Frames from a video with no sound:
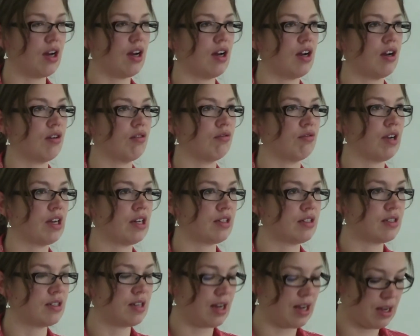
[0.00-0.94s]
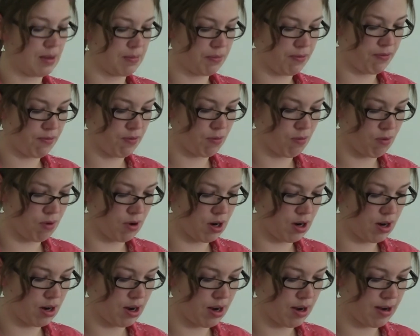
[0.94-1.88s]
red tape
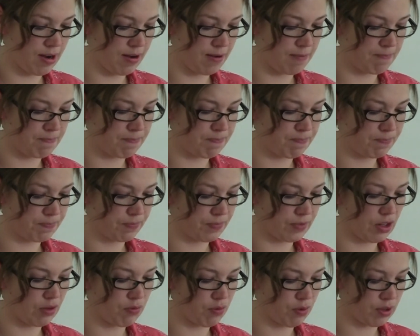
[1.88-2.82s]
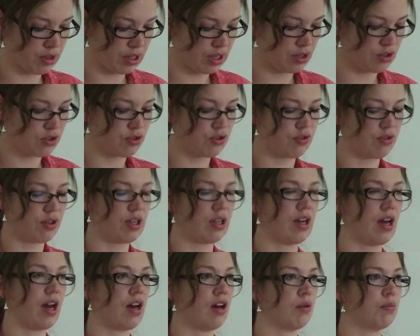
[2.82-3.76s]
for the industry,
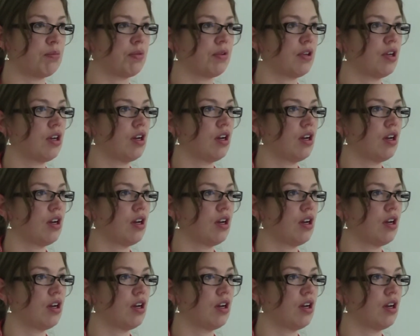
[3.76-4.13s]
help